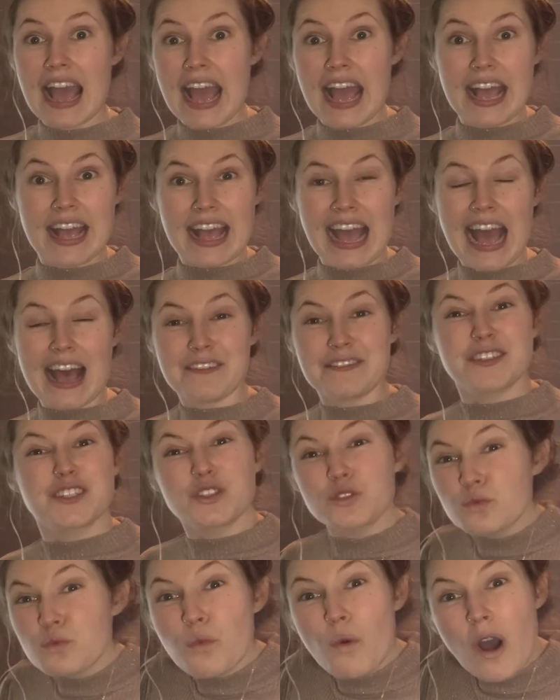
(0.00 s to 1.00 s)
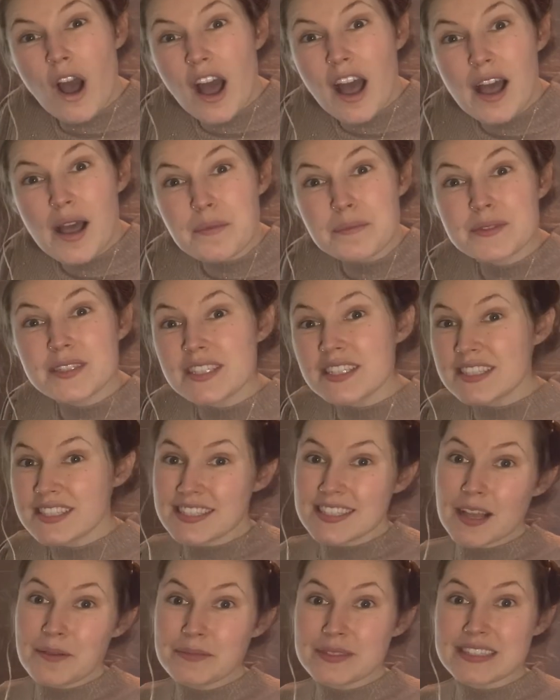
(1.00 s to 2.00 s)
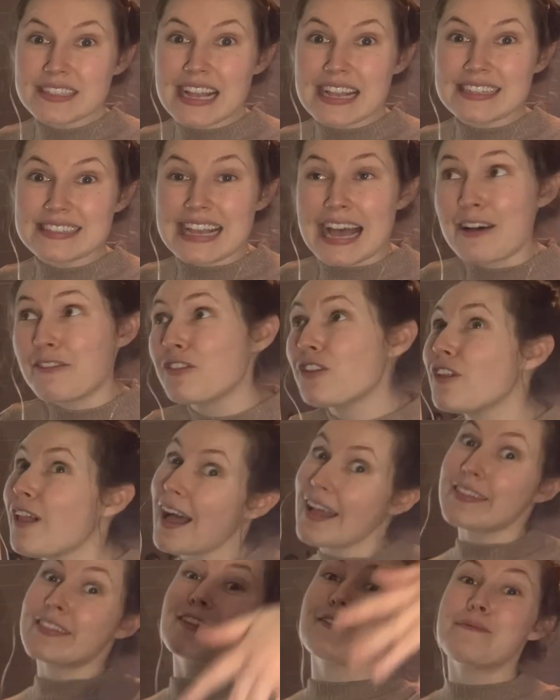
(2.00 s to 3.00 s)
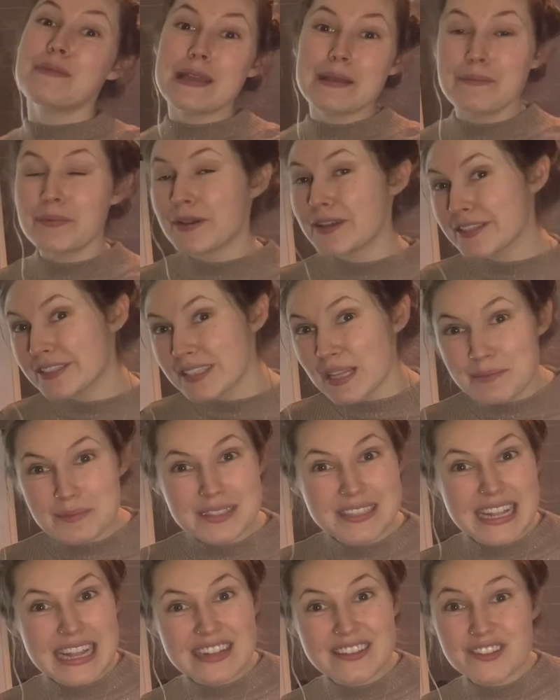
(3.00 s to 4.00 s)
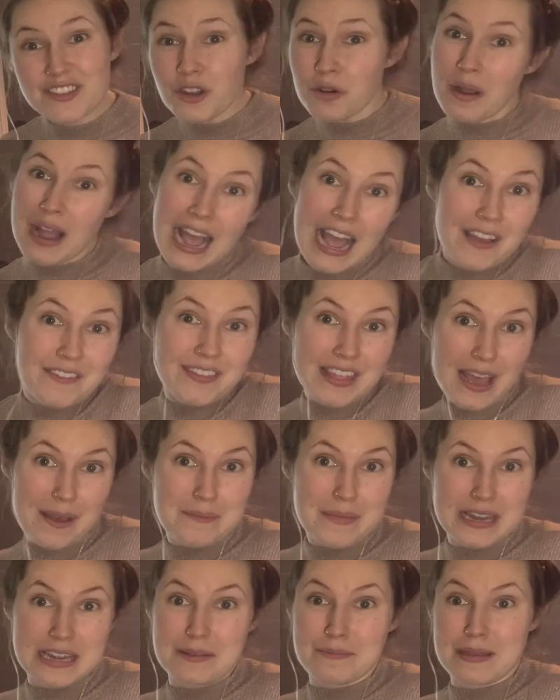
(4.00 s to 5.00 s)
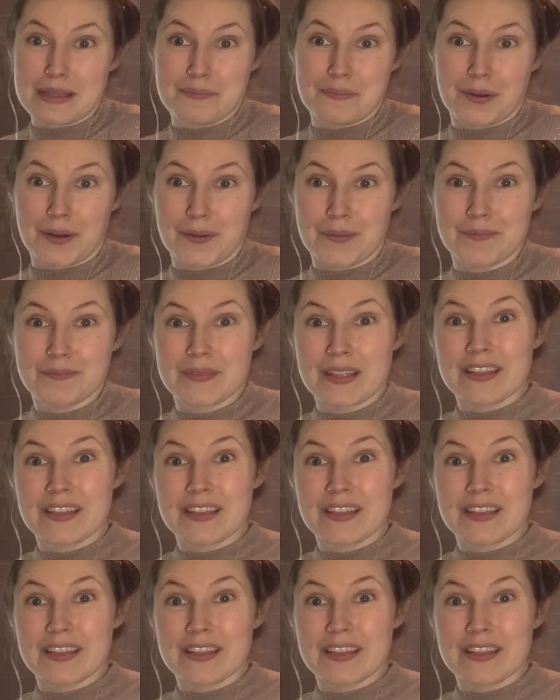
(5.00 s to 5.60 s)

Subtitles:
have swamps, some states have lots of people, some states don't have that many people.